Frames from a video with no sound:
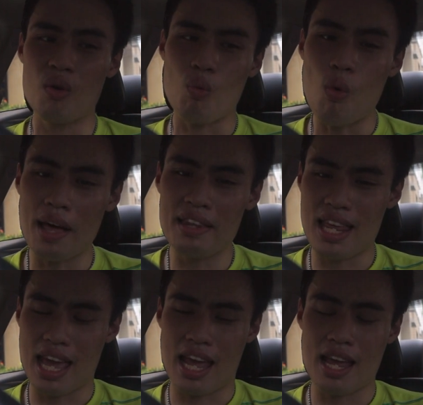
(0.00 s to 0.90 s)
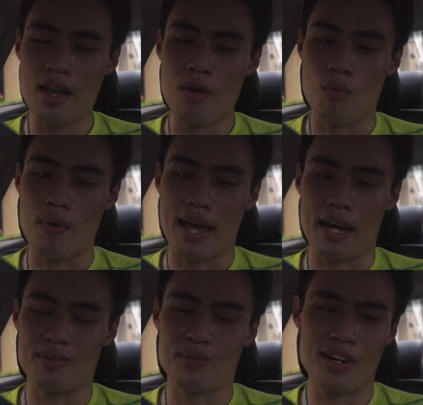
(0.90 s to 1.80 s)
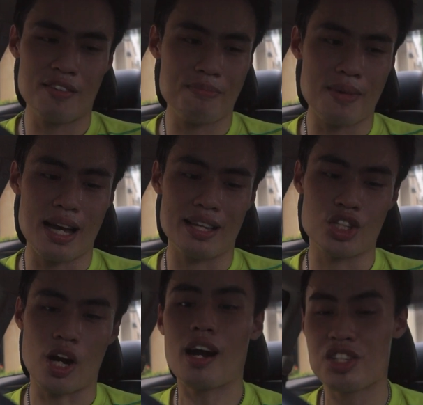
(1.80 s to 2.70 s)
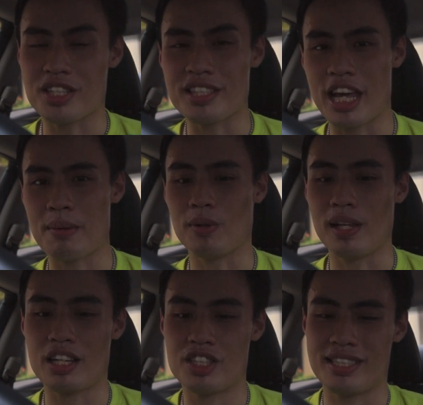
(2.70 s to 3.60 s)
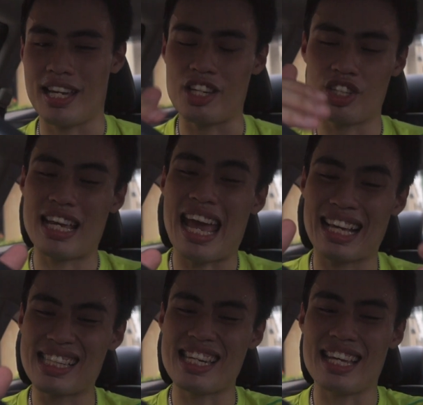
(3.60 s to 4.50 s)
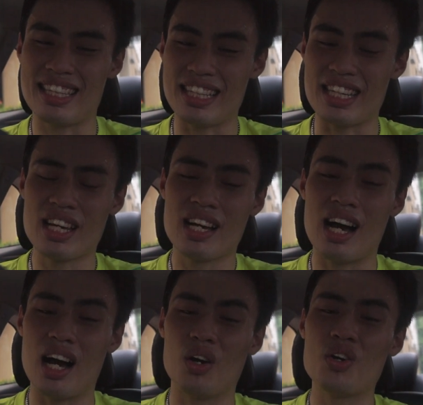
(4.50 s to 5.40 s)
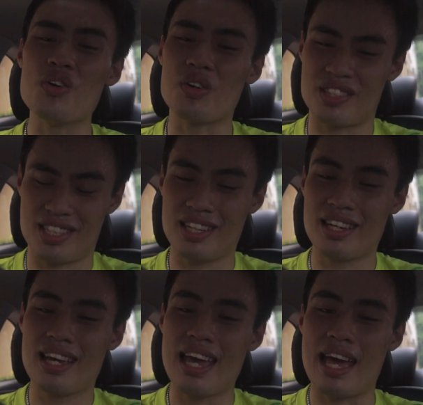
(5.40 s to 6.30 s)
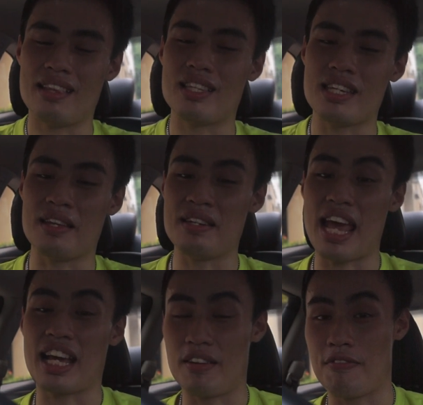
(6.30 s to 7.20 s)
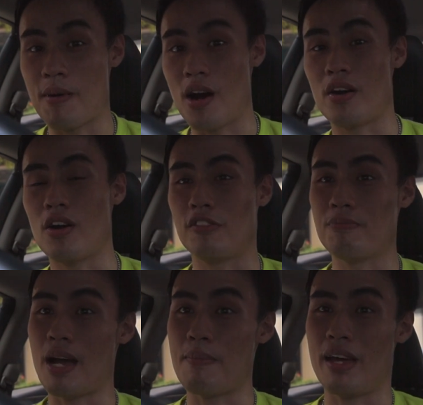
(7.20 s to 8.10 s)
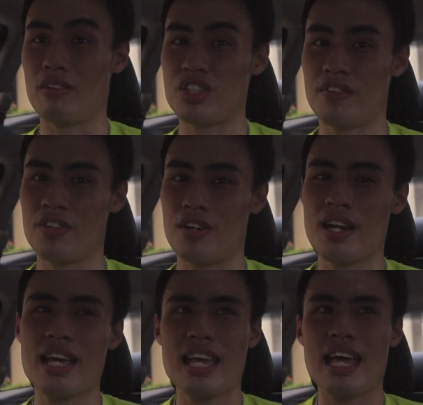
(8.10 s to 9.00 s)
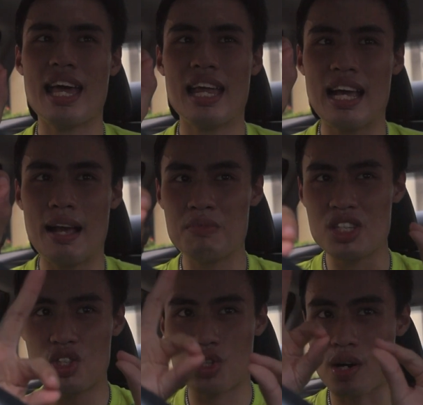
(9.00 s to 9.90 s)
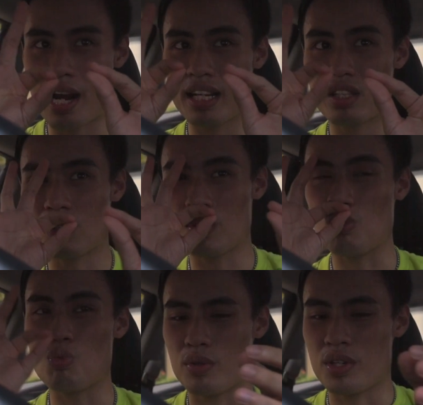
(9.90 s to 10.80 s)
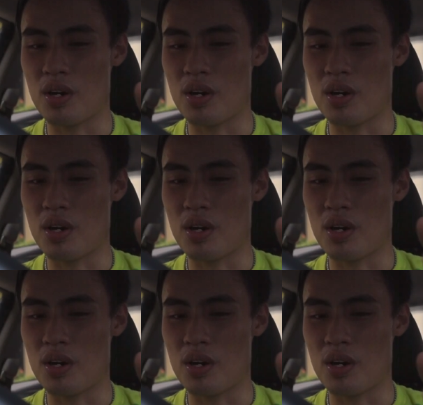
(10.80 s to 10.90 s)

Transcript: one day when one of my charging cable actually accidentally hooked at the negative part of my pedal shifter, and I'm just trying to